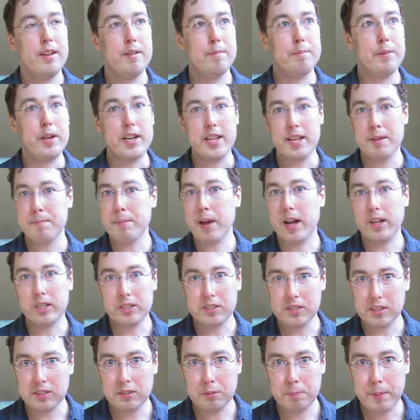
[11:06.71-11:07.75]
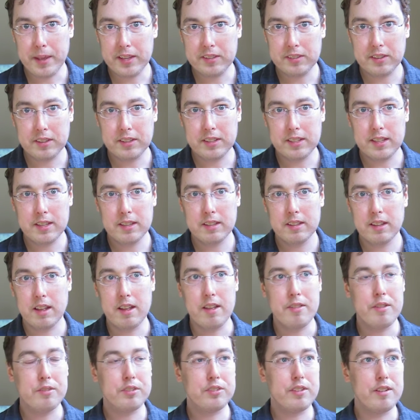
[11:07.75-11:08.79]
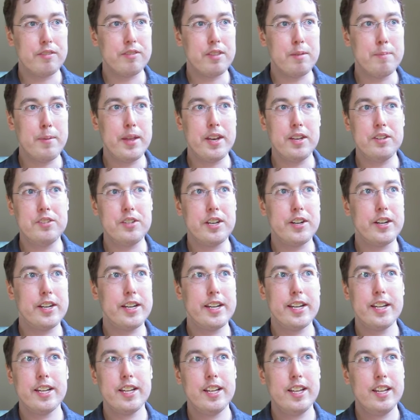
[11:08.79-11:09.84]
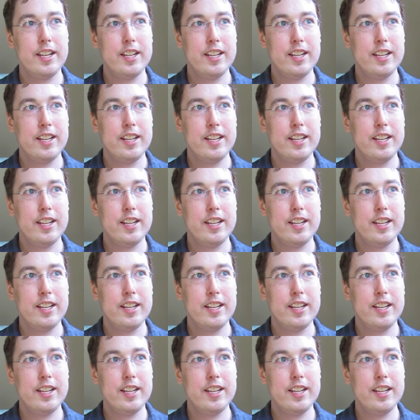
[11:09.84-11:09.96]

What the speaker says: money in politics, basically, the stuff that Ben and Jerry